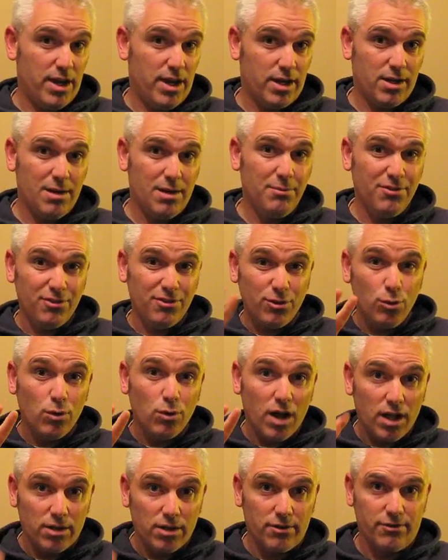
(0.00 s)
It comes in two
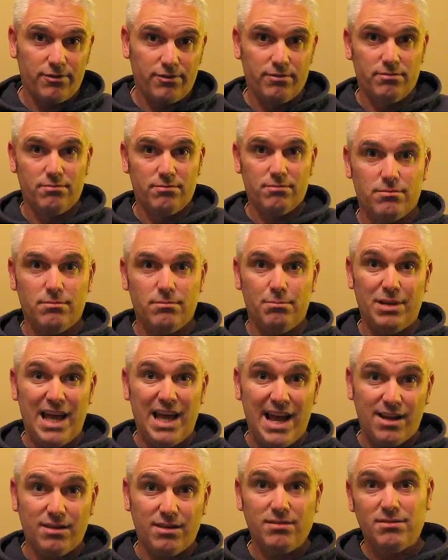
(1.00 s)
colors,
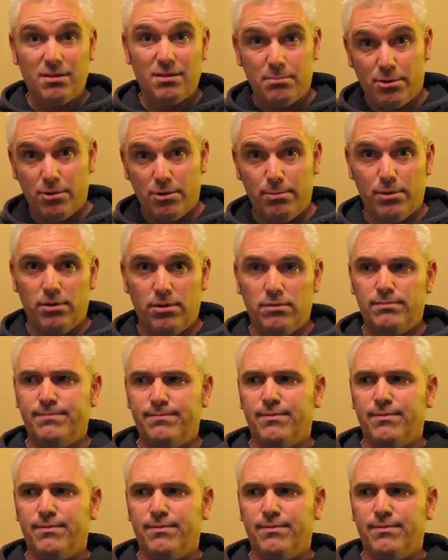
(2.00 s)
black and purple.